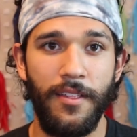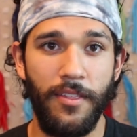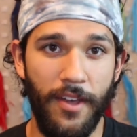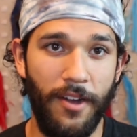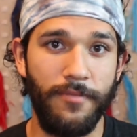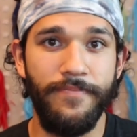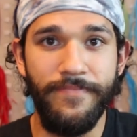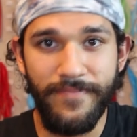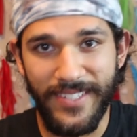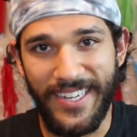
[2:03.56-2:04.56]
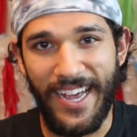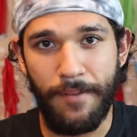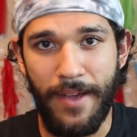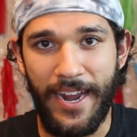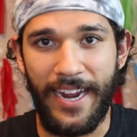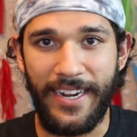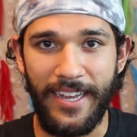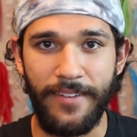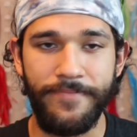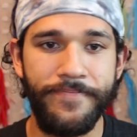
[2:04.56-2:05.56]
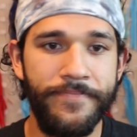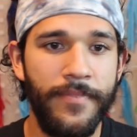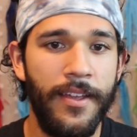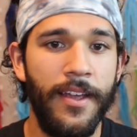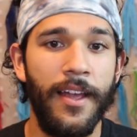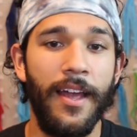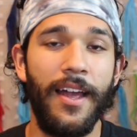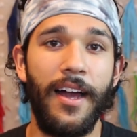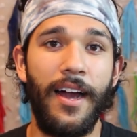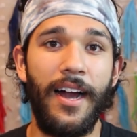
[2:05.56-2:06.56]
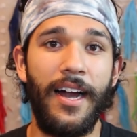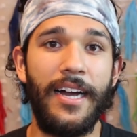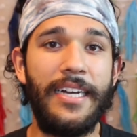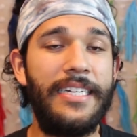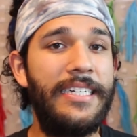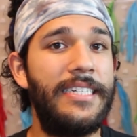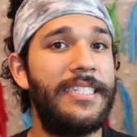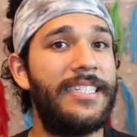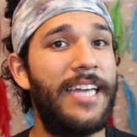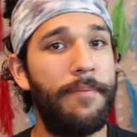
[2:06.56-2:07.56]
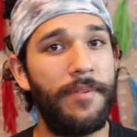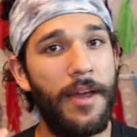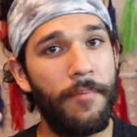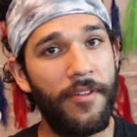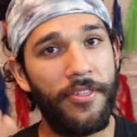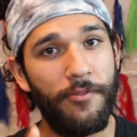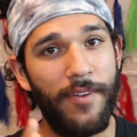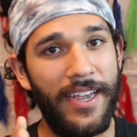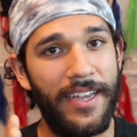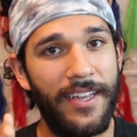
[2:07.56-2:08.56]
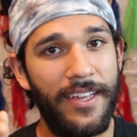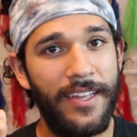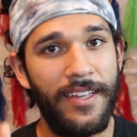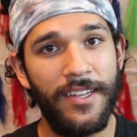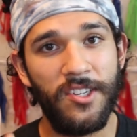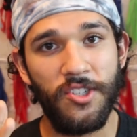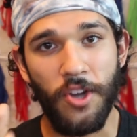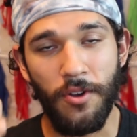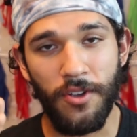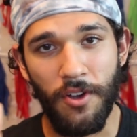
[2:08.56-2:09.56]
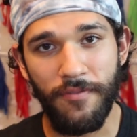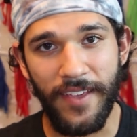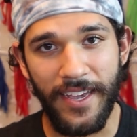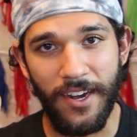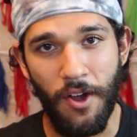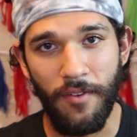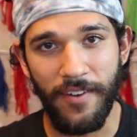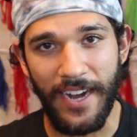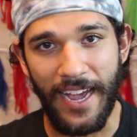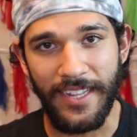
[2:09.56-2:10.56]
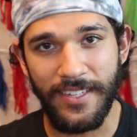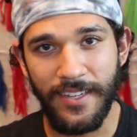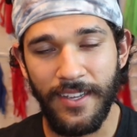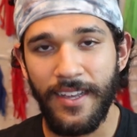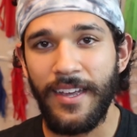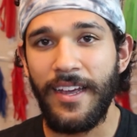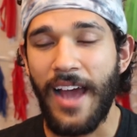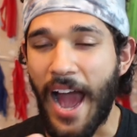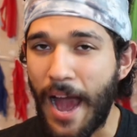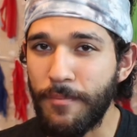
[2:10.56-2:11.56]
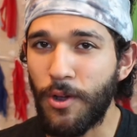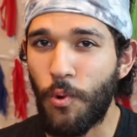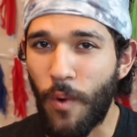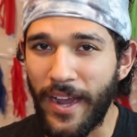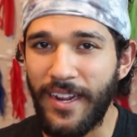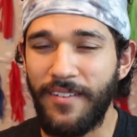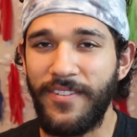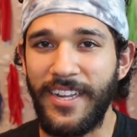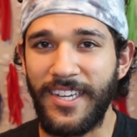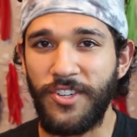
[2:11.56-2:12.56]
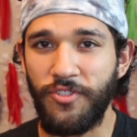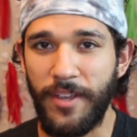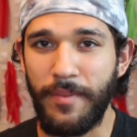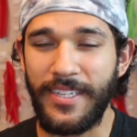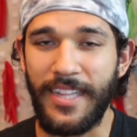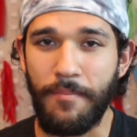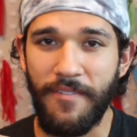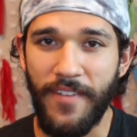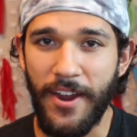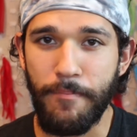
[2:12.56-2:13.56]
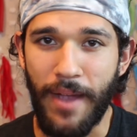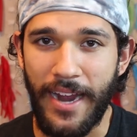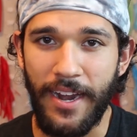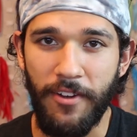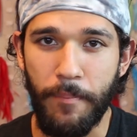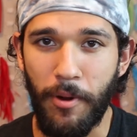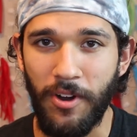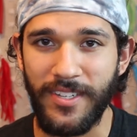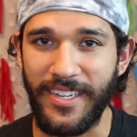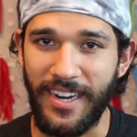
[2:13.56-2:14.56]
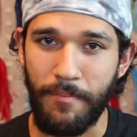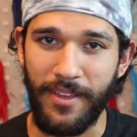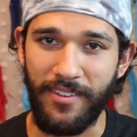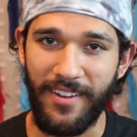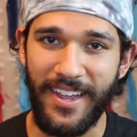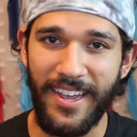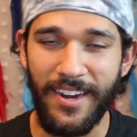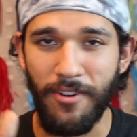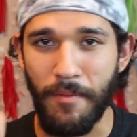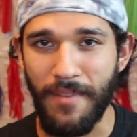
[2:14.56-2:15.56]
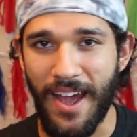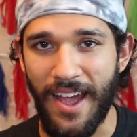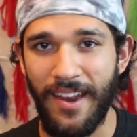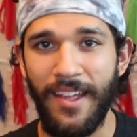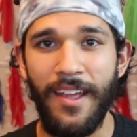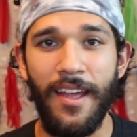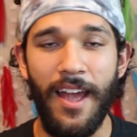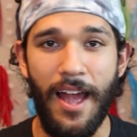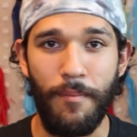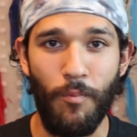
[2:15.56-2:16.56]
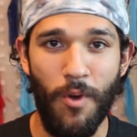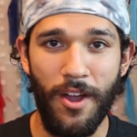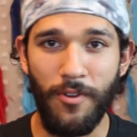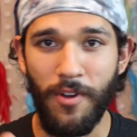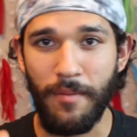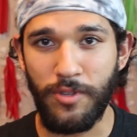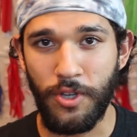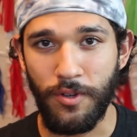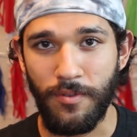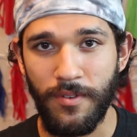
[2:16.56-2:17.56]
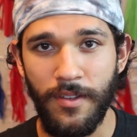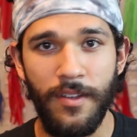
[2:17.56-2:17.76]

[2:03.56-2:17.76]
though it's not a bad idea. Uh, tip number three, don't go vegan overnight. I'm a quite of an extremist. I'm a very binary person. I'm either in or I'm not. I'm one or I'm two.